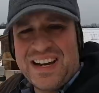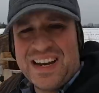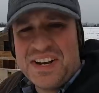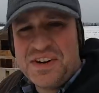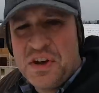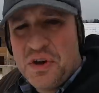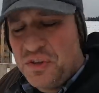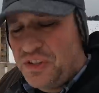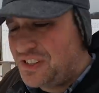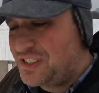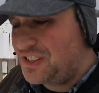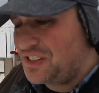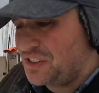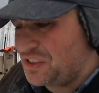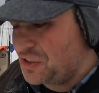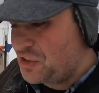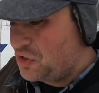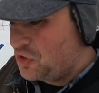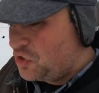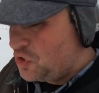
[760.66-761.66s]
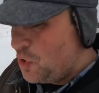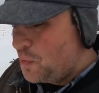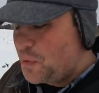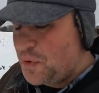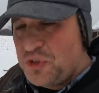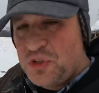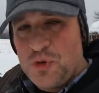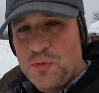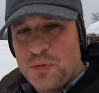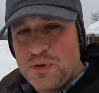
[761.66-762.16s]
And I know this isn't
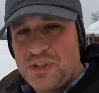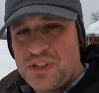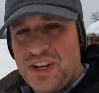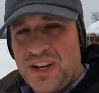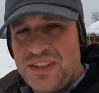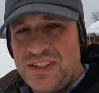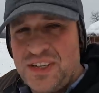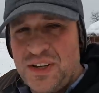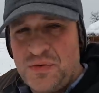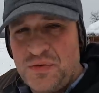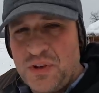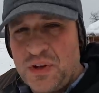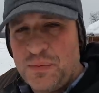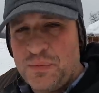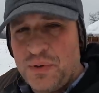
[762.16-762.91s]
super, super scientific,